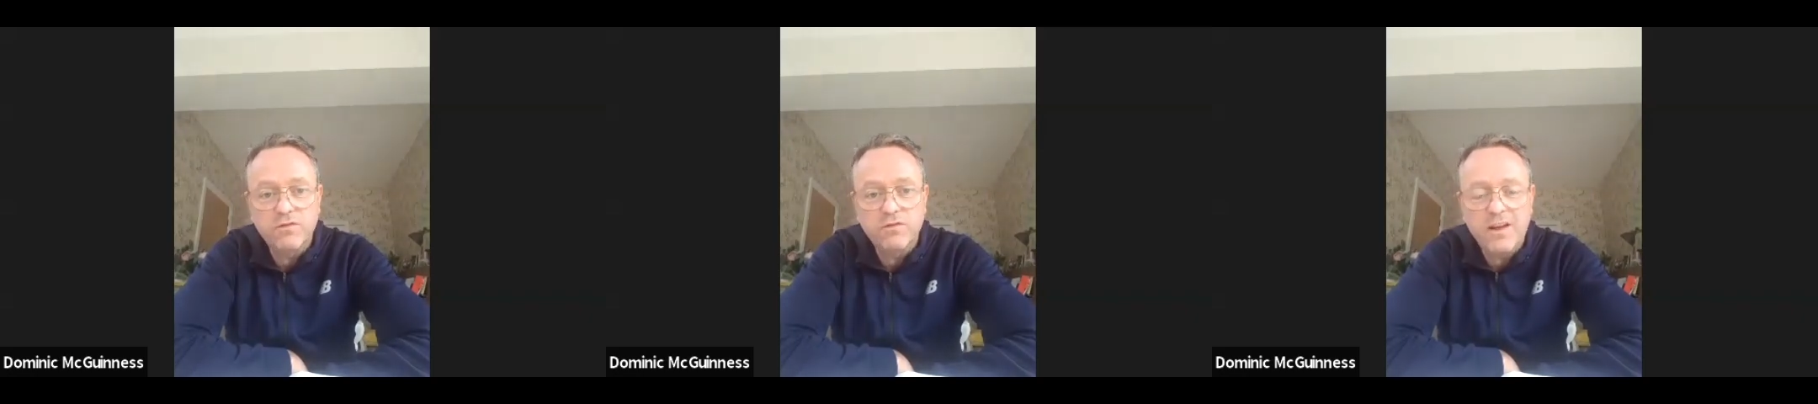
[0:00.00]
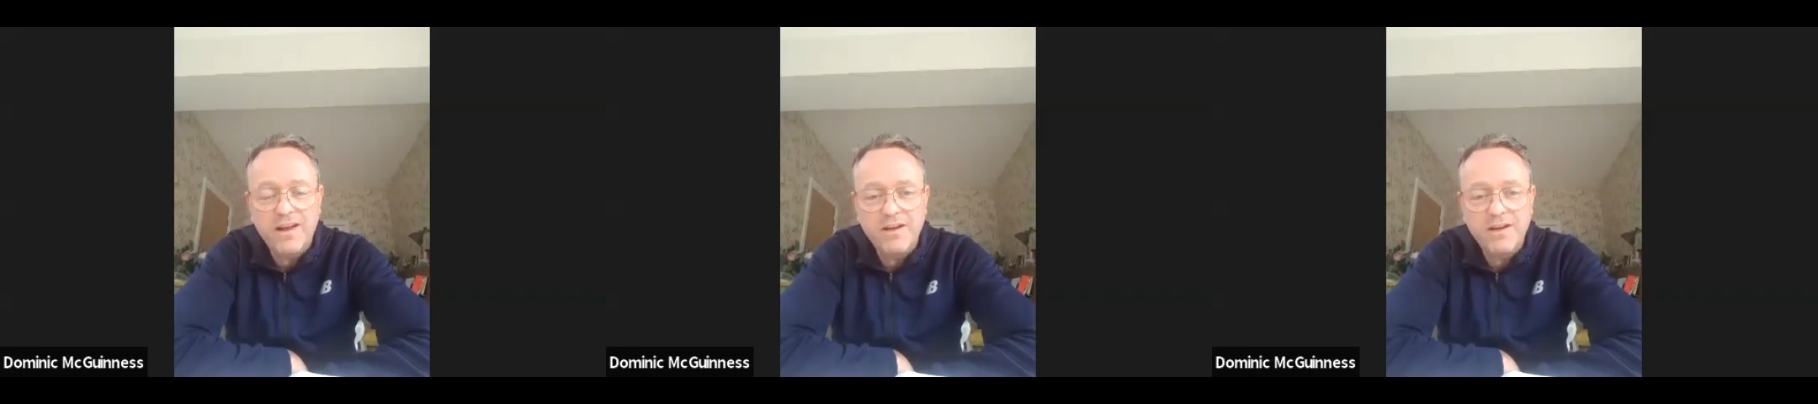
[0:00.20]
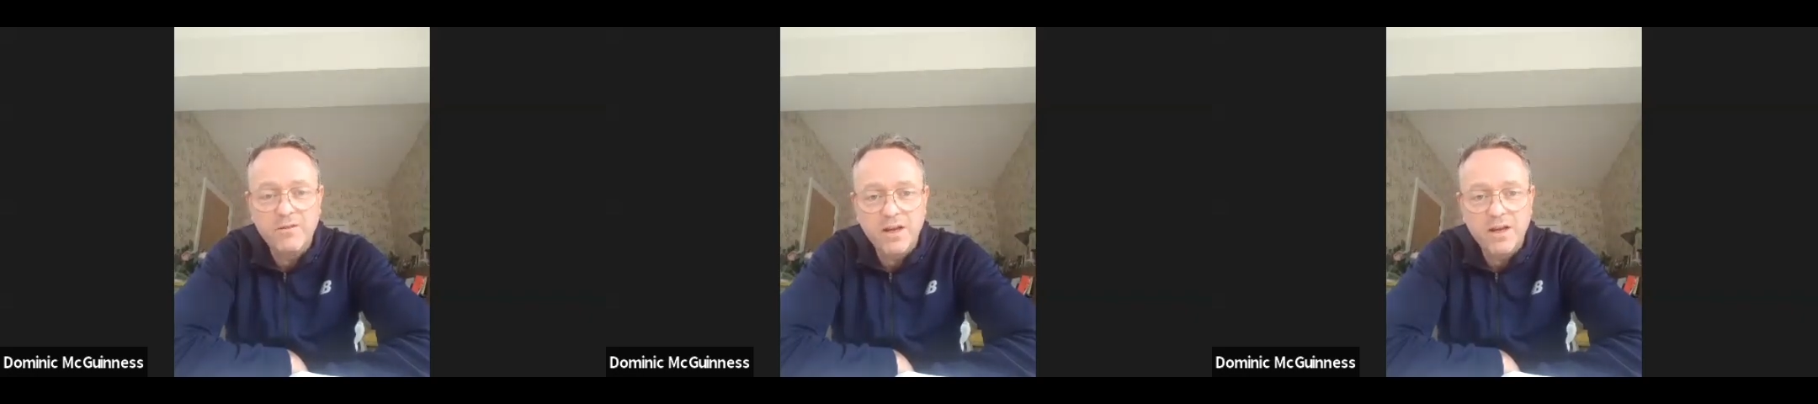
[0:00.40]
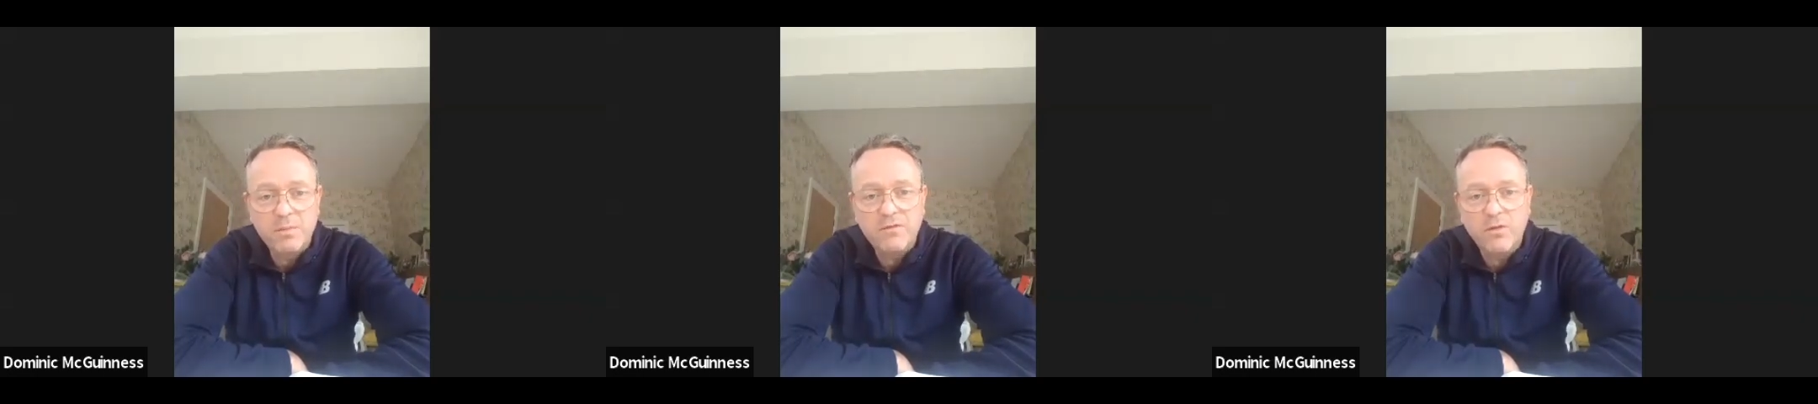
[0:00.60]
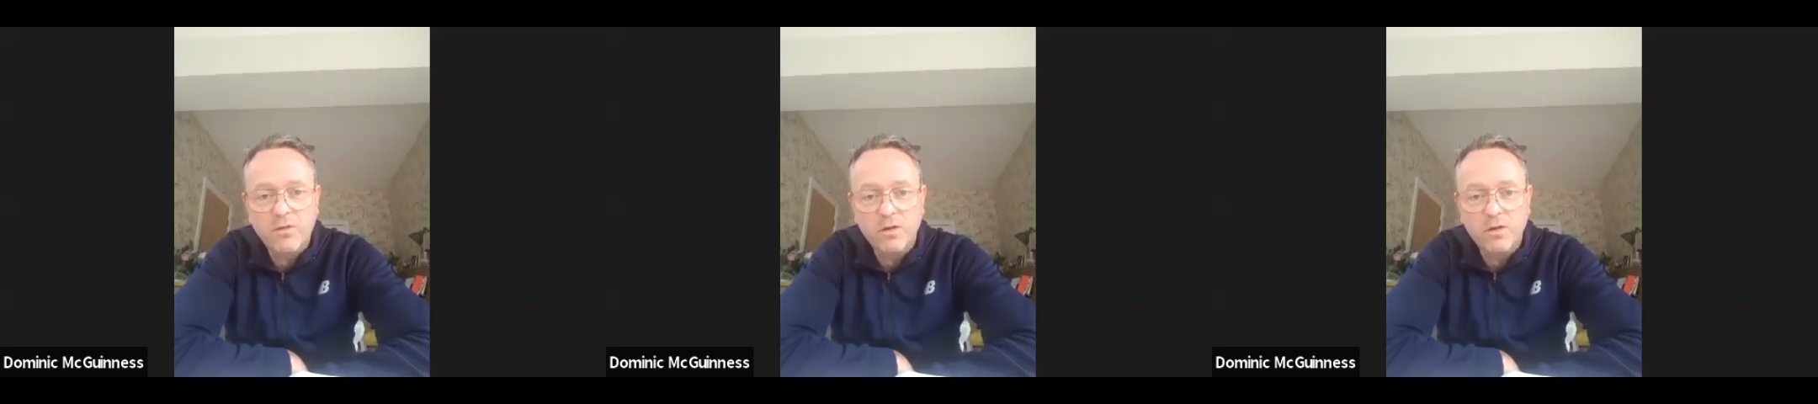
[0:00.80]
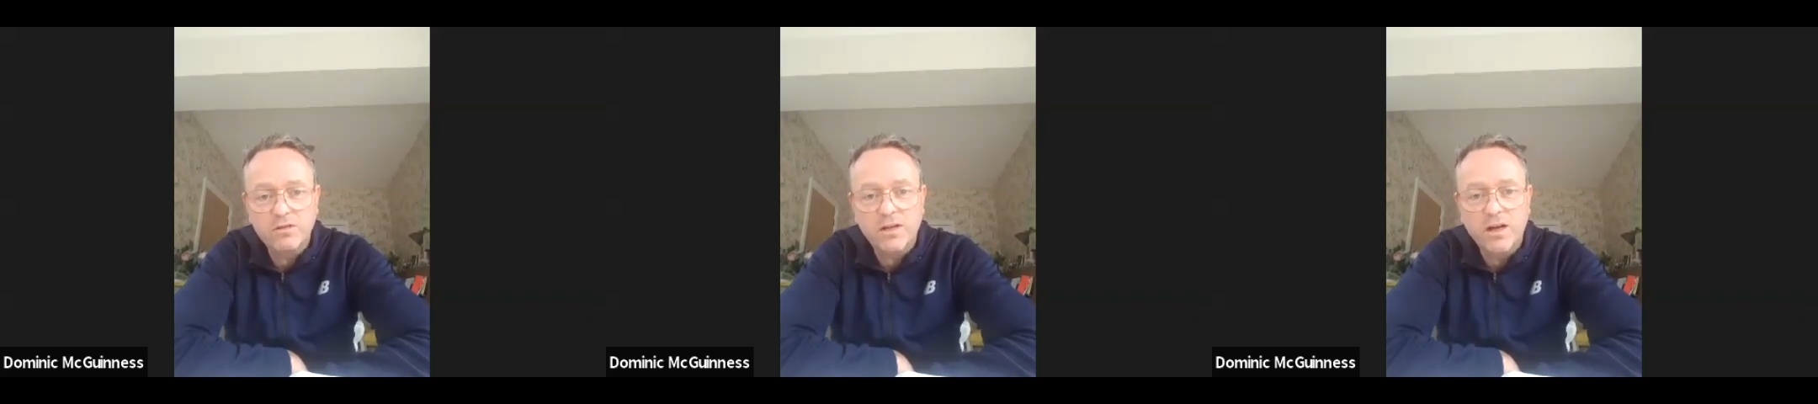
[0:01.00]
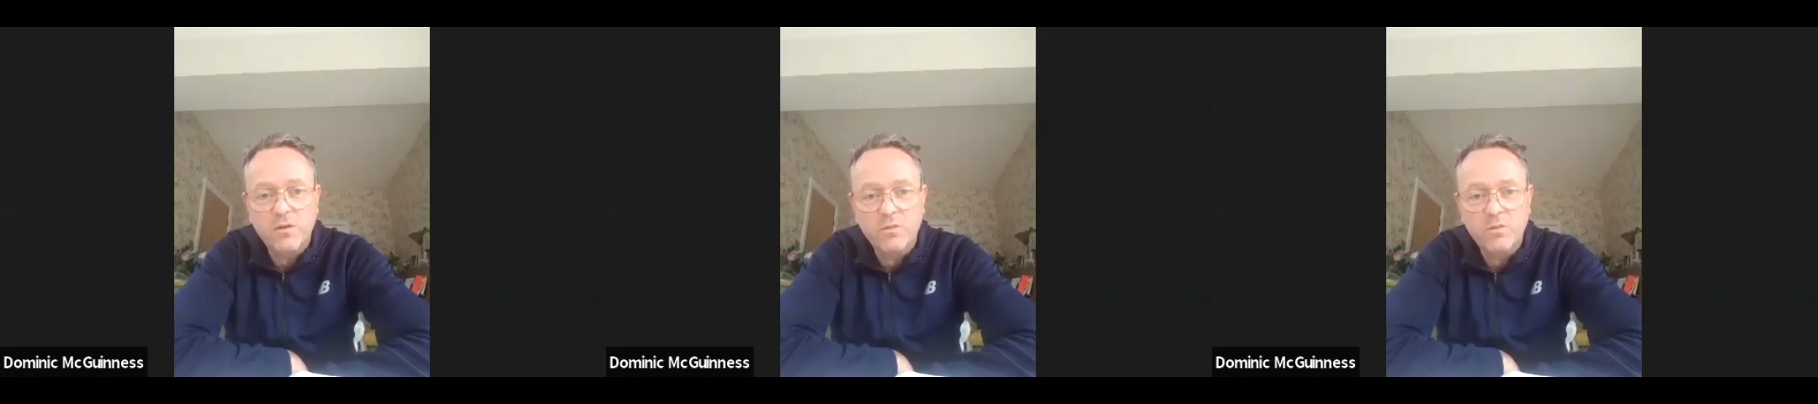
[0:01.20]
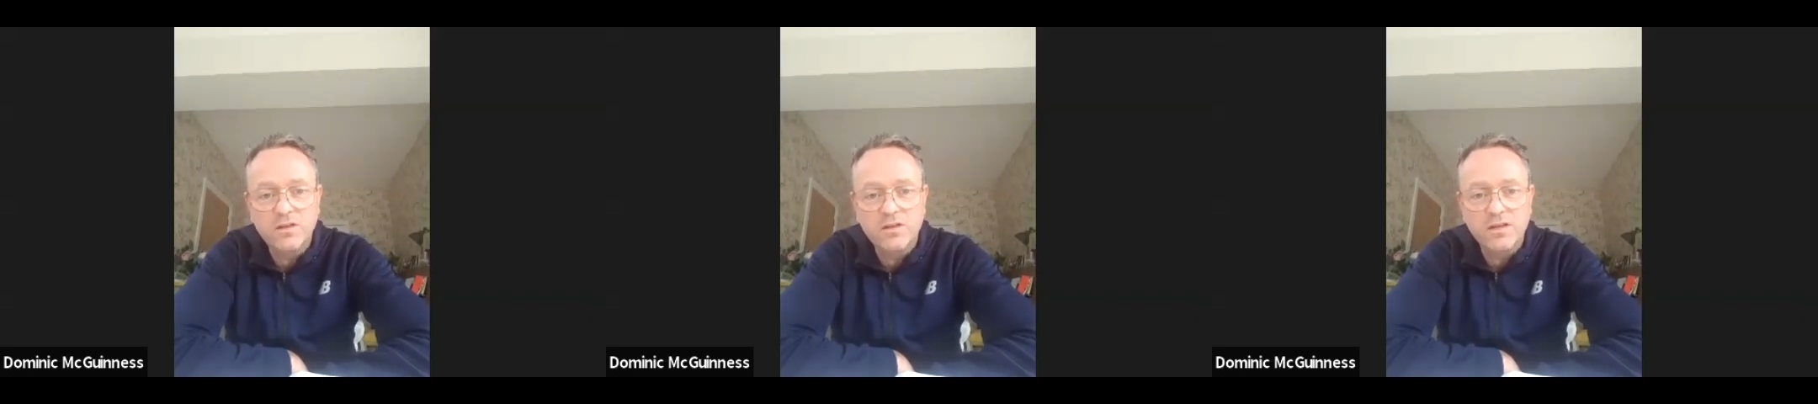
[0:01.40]
flying really before
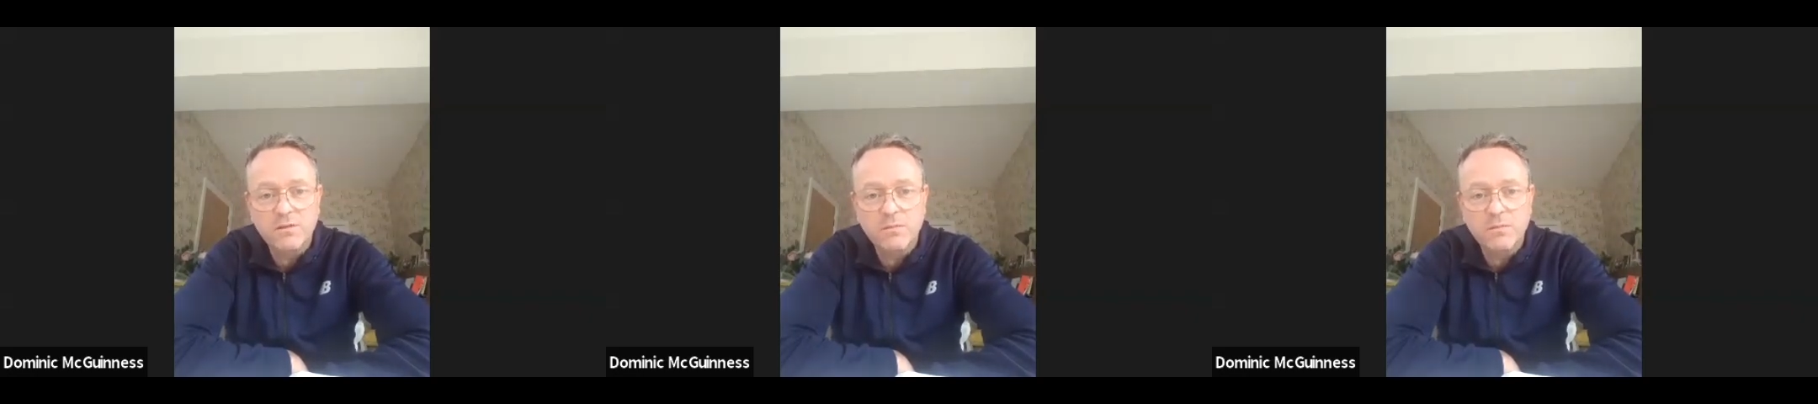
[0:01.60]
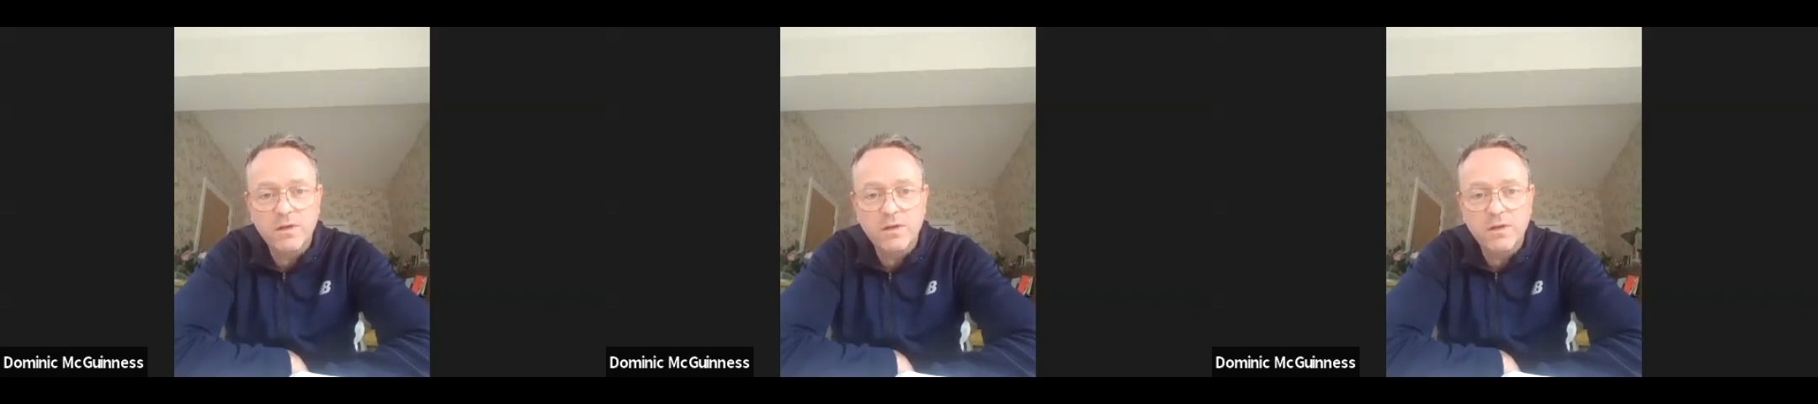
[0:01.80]
lockdown, wasn't he?